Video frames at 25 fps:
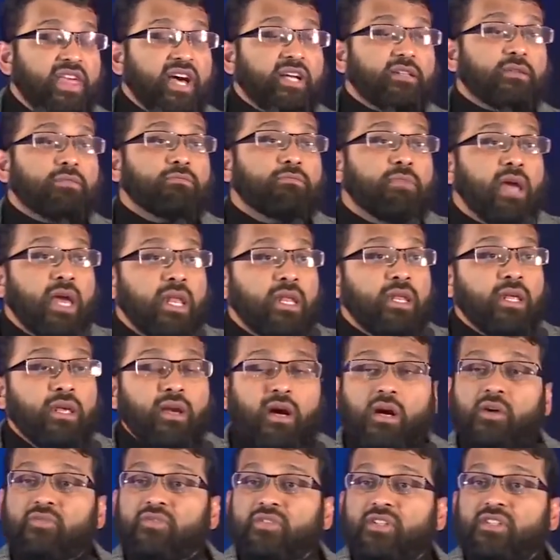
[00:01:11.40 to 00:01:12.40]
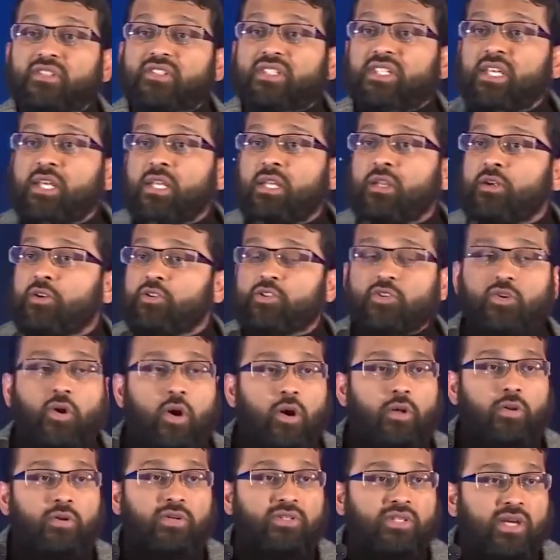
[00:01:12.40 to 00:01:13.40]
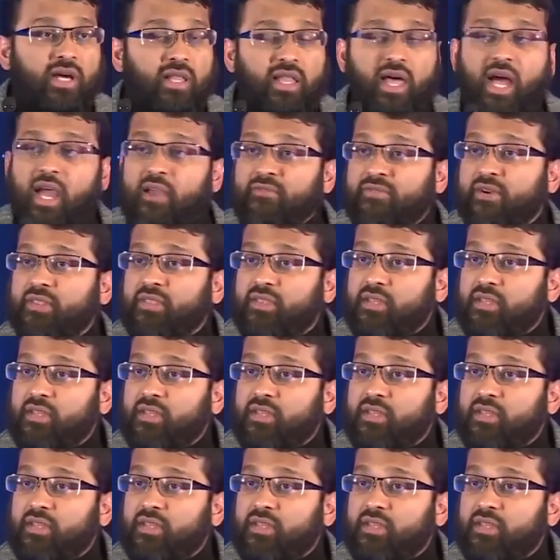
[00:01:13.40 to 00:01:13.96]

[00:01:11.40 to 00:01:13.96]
that many of the senior scholars alive